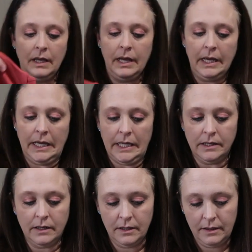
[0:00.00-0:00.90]

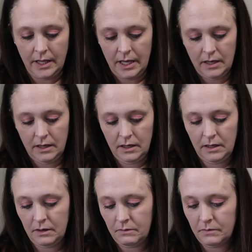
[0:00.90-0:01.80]
And I think
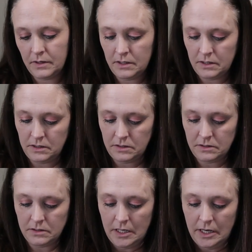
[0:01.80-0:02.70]
it was
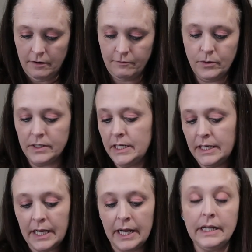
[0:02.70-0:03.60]

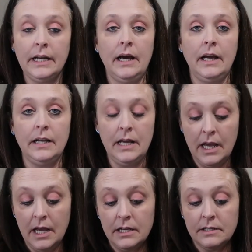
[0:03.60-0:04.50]
$14.99.
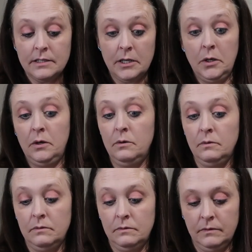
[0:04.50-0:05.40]
So,
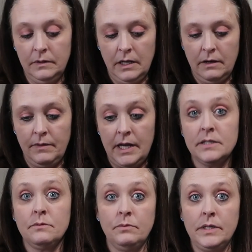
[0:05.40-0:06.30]
you know,
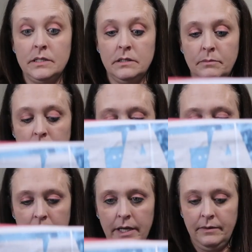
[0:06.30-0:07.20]
that's
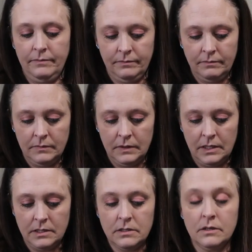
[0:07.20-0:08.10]
reasonable. Um,
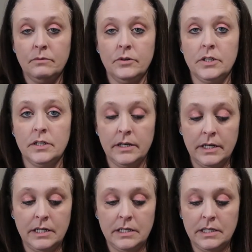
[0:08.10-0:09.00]
a Star Wars shirt
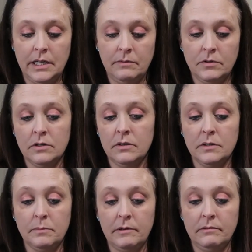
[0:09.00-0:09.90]
in Disney, I'm sure,
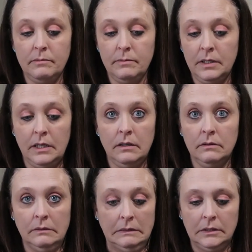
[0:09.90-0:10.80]
is probably
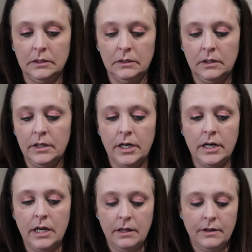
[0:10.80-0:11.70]

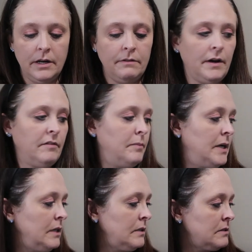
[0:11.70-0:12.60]
30 to 35
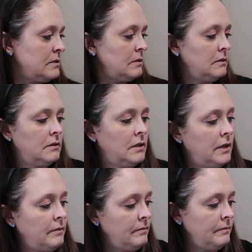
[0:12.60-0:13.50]
bucks.
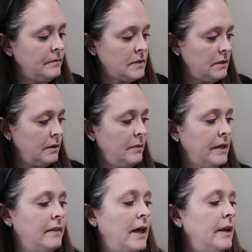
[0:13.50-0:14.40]
Um, so I
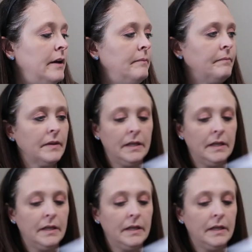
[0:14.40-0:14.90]
picked that up.